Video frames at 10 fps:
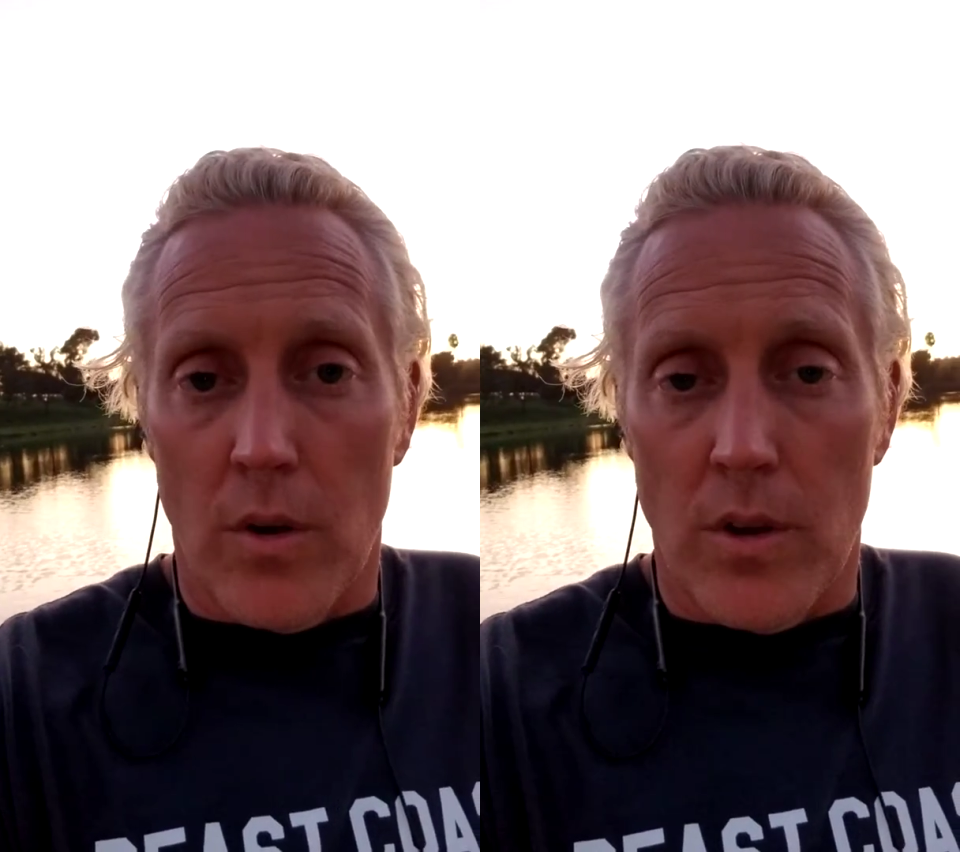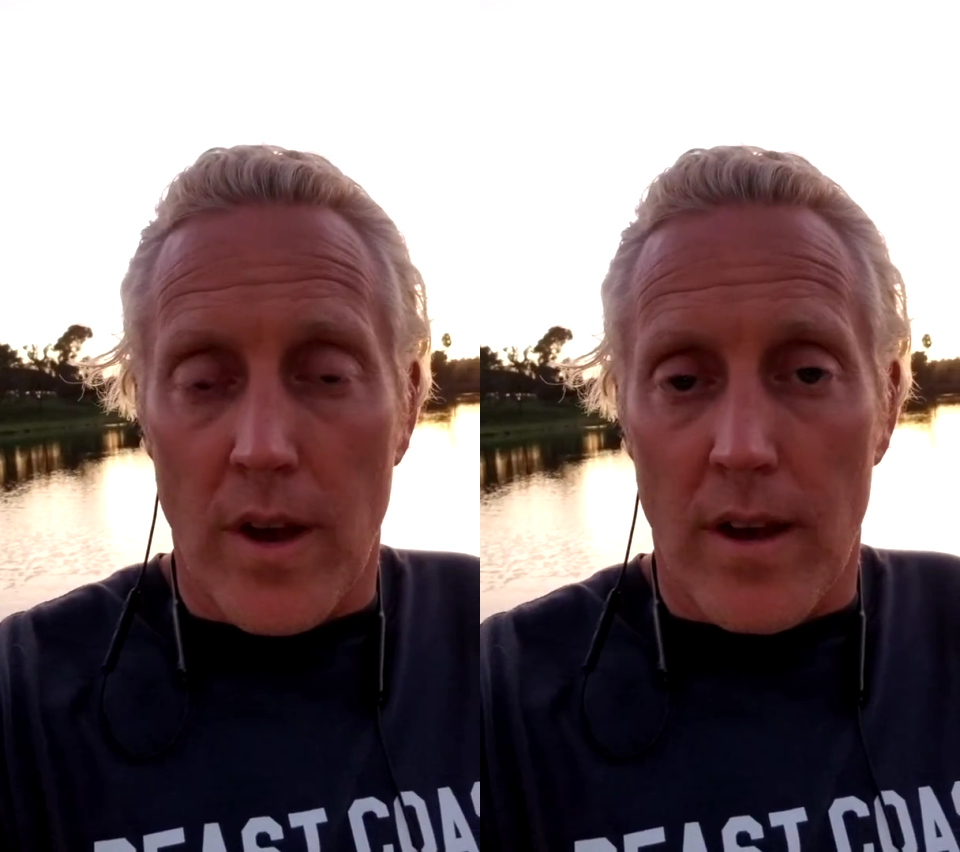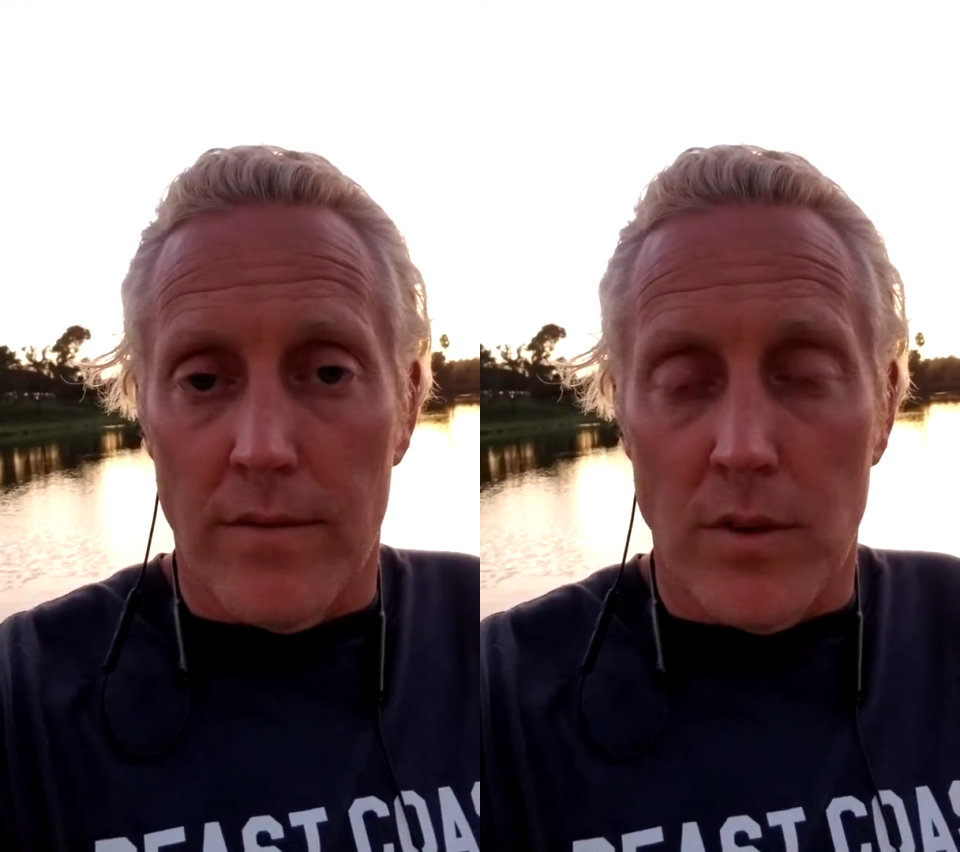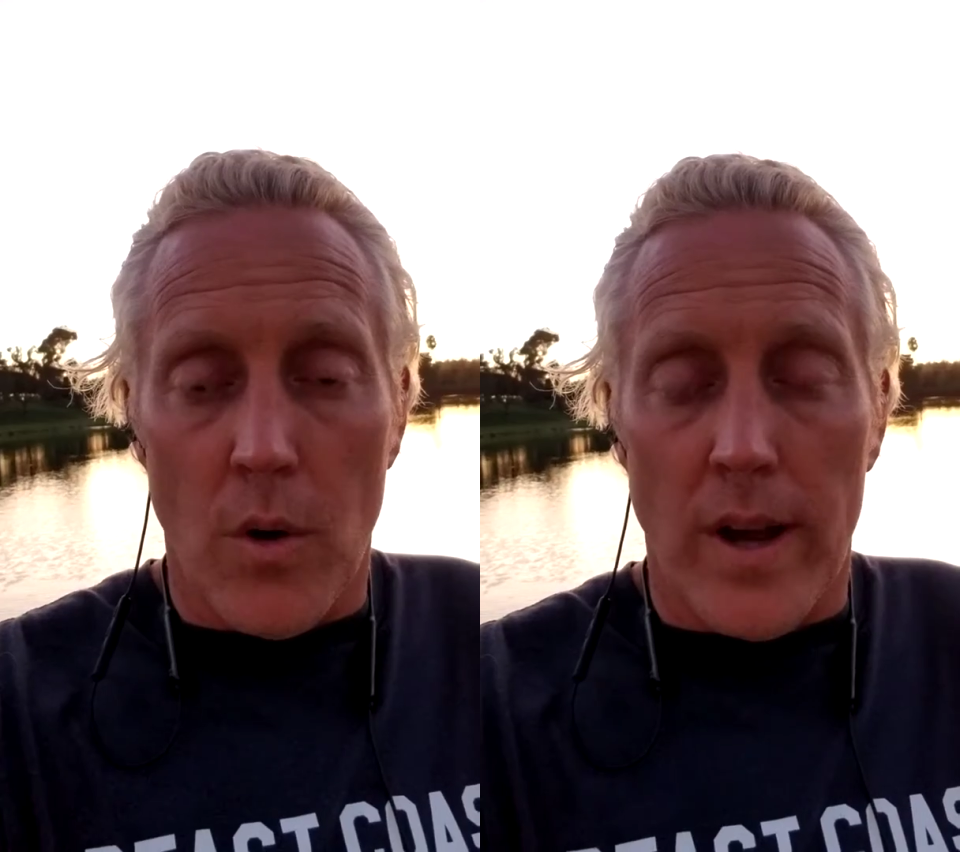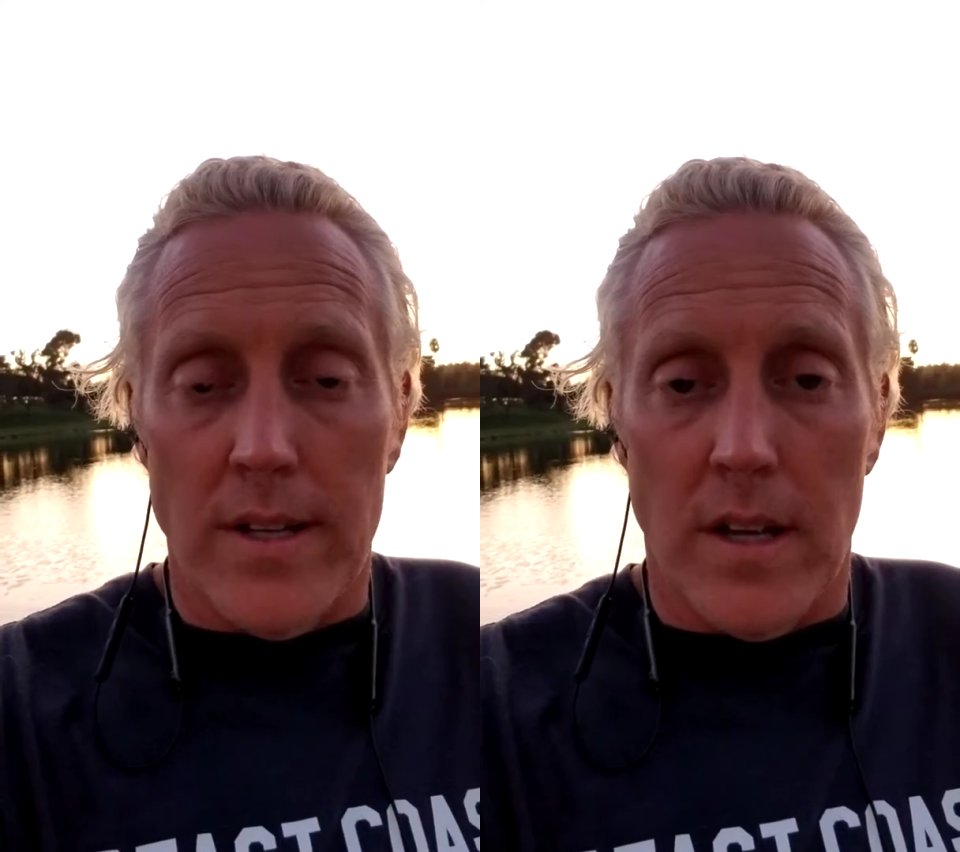You have
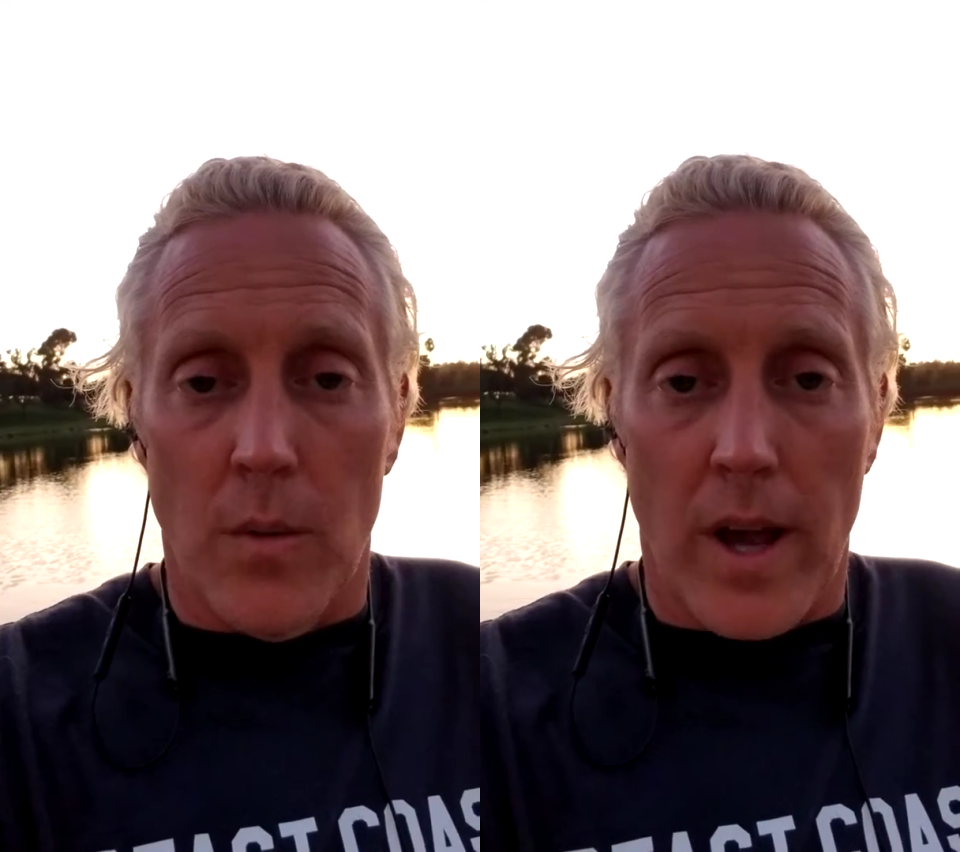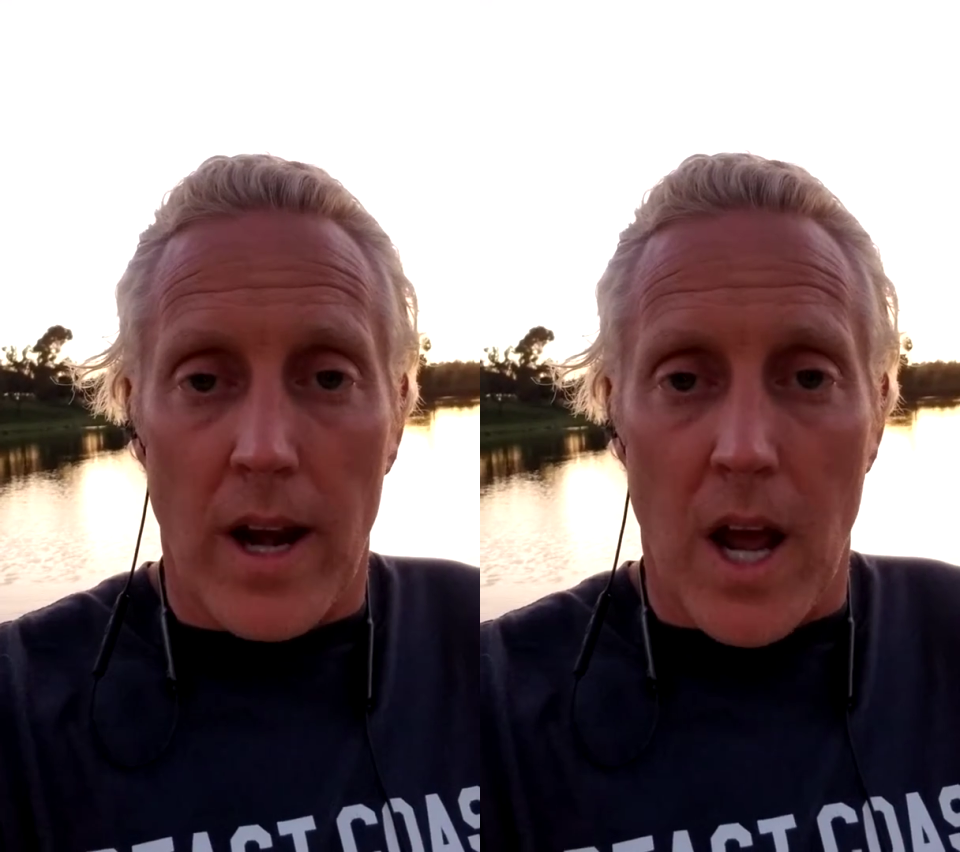no idea what kind